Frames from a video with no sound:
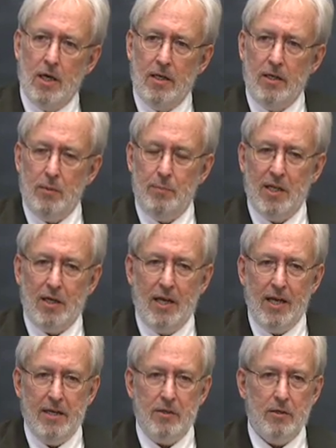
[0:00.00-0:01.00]
A little bit
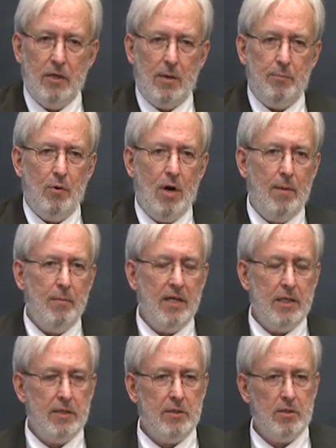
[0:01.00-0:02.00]
later, a
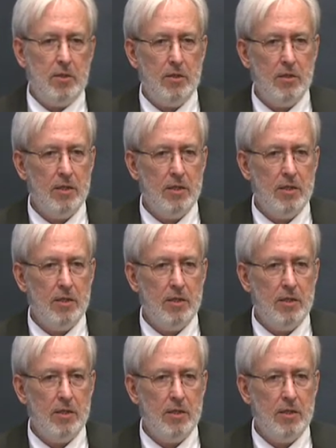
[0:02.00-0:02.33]
prominent